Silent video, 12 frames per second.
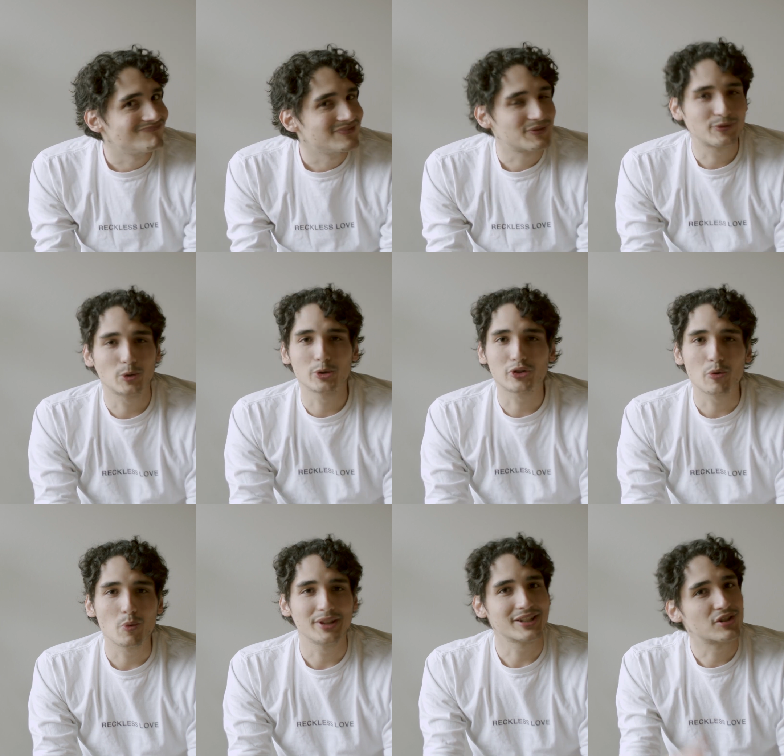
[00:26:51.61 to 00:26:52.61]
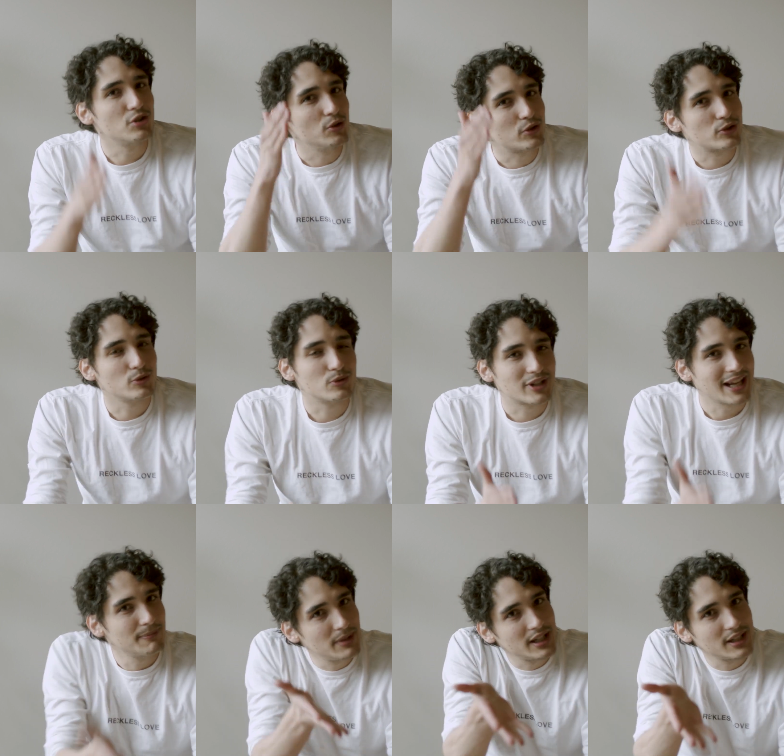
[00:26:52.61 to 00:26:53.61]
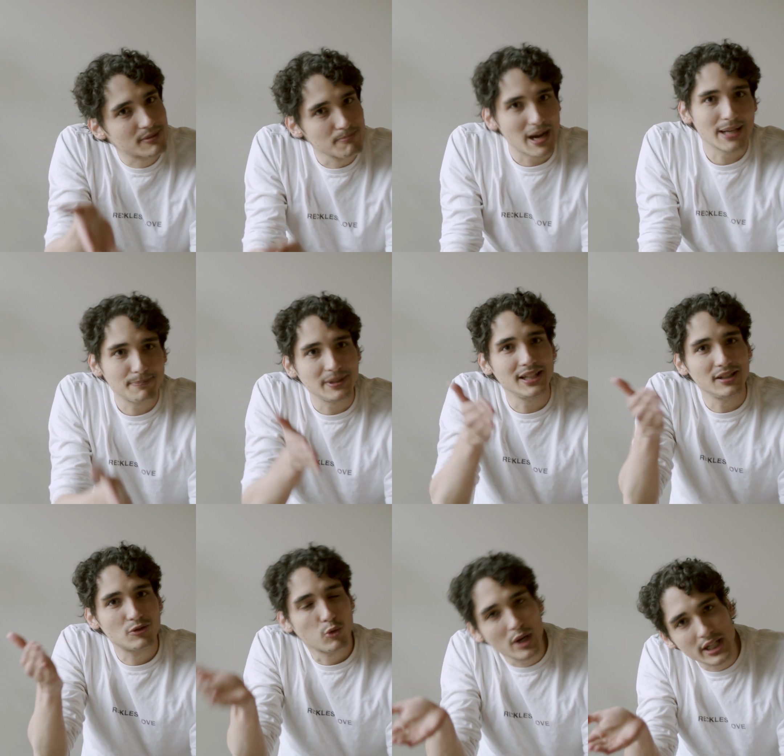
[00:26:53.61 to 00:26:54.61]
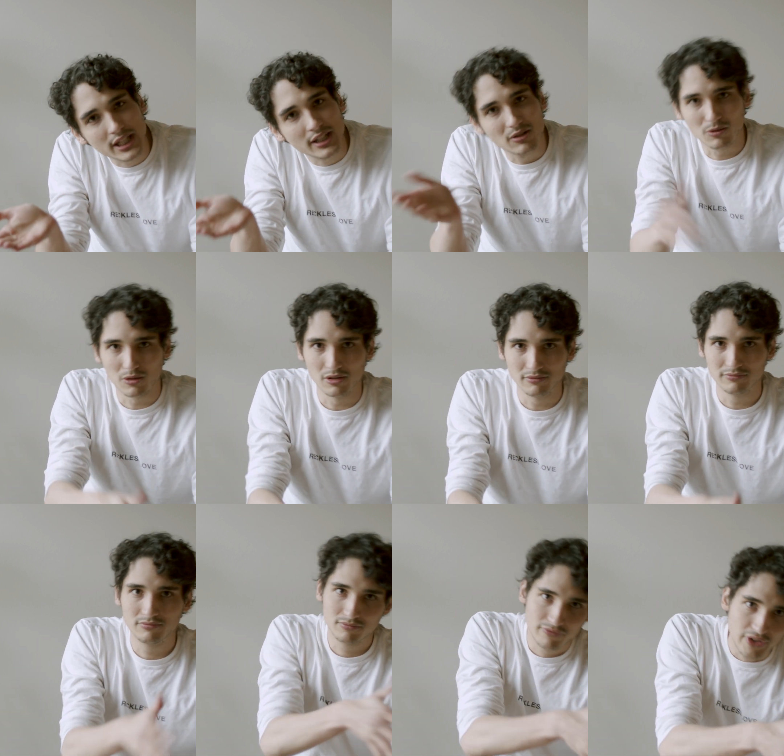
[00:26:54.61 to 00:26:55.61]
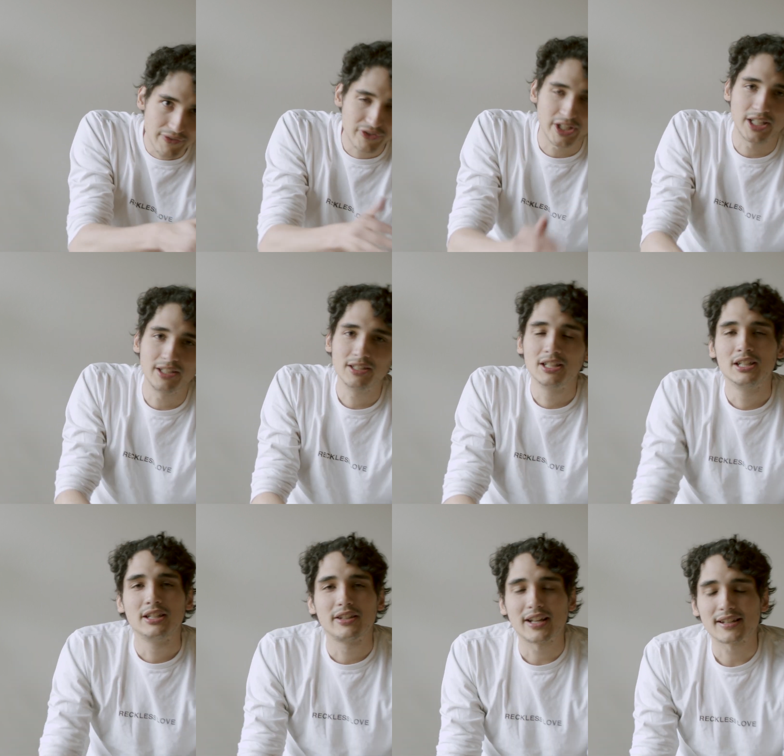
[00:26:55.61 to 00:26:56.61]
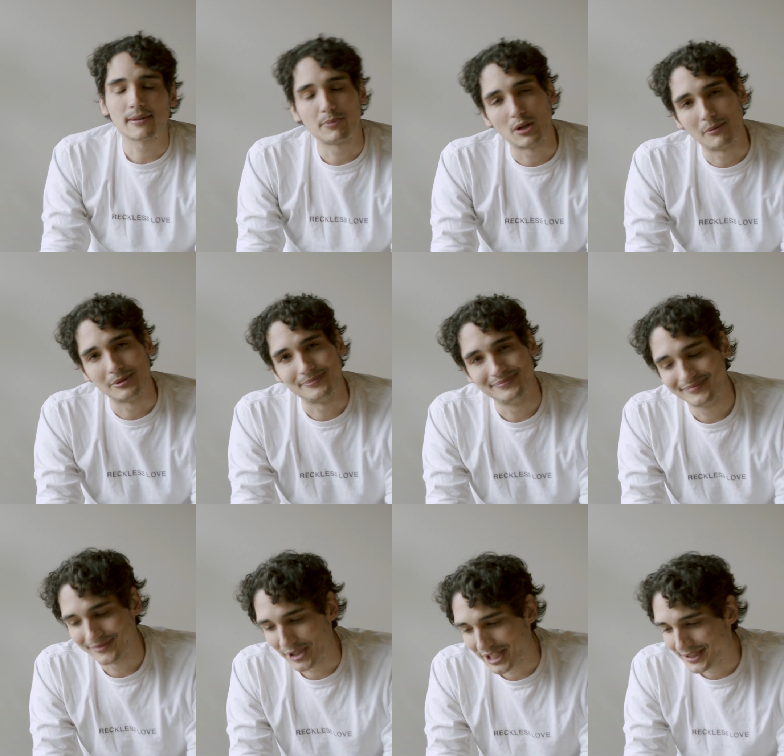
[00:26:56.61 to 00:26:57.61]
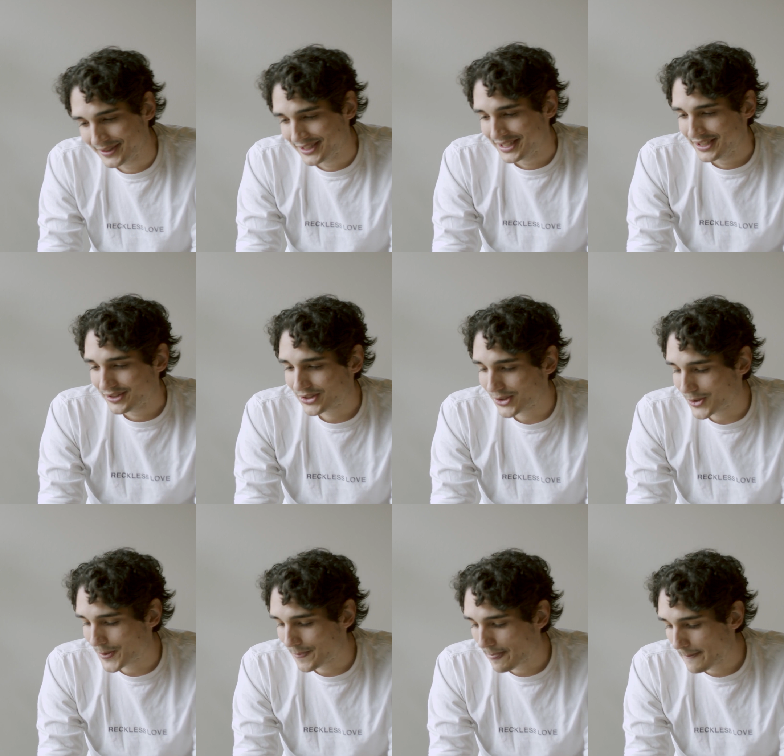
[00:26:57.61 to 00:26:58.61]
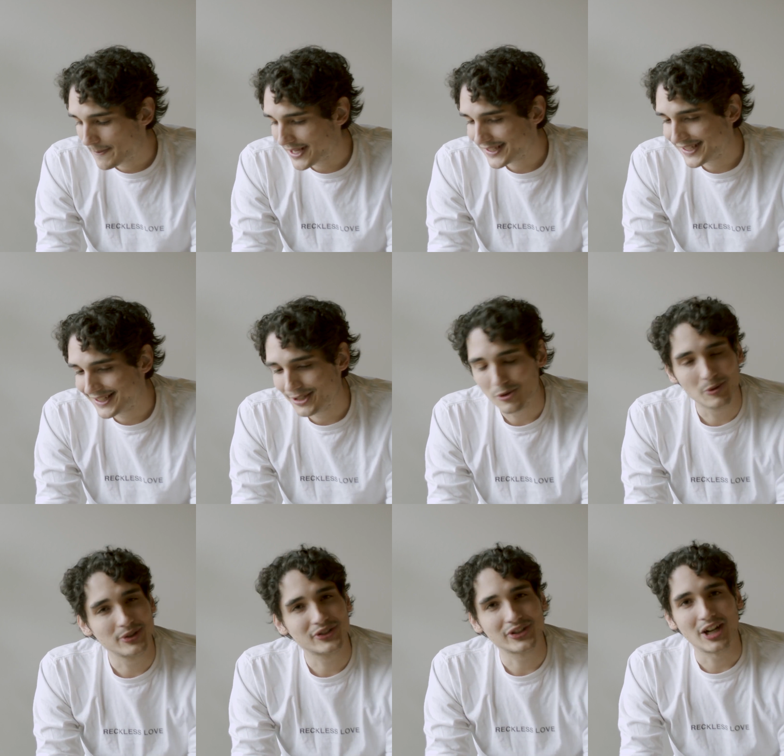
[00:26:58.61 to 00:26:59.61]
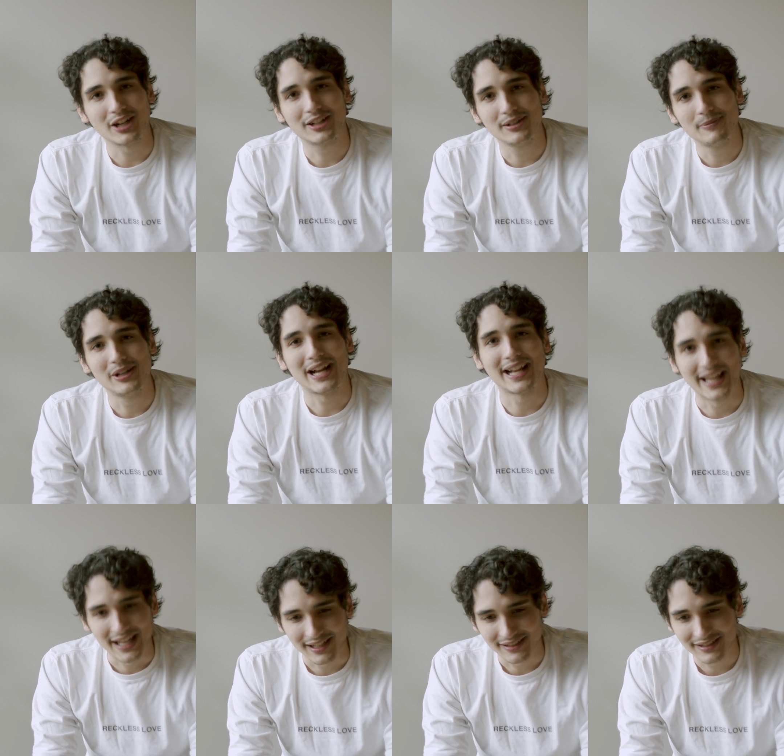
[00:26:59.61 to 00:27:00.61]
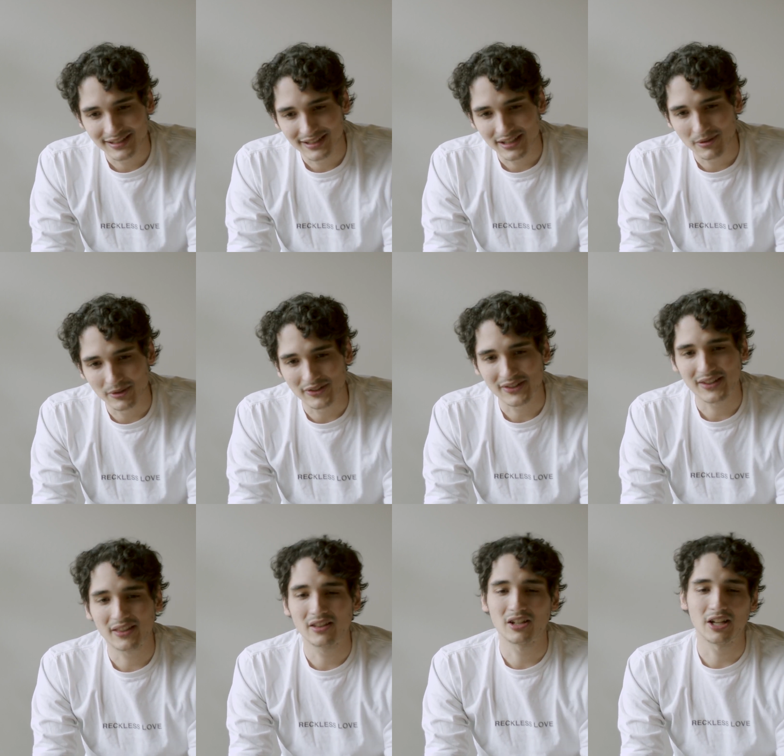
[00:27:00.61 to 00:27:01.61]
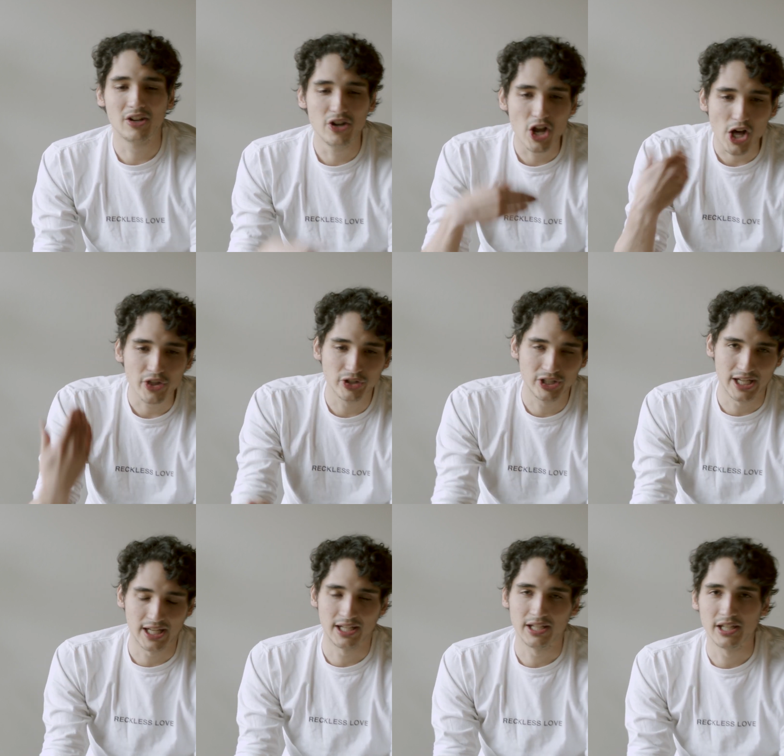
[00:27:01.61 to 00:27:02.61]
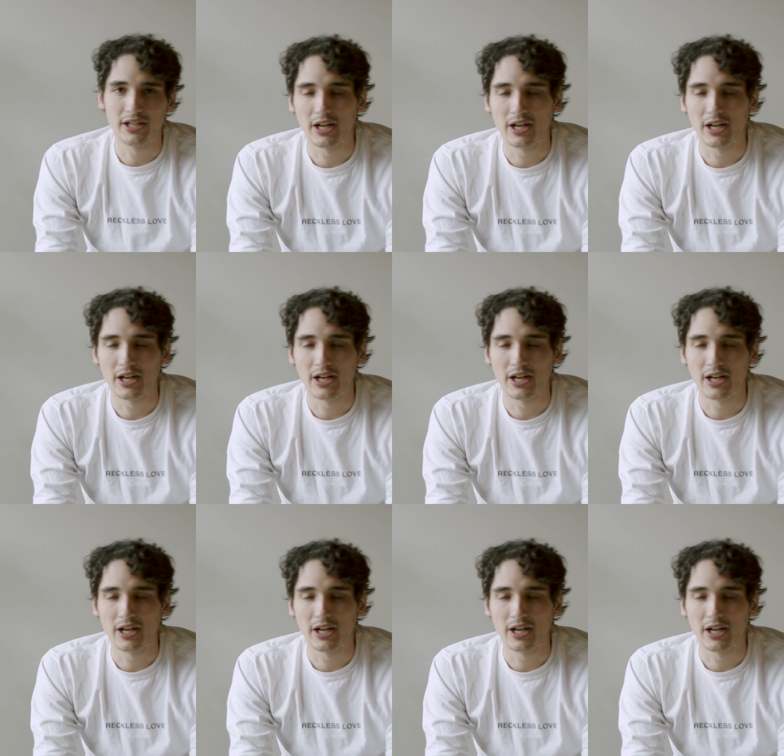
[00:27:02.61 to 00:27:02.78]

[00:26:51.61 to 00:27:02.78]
for someone that's used to 10 minutes might be 20 or 15, that's a problem, right? So basically we were stuck again. It was another day in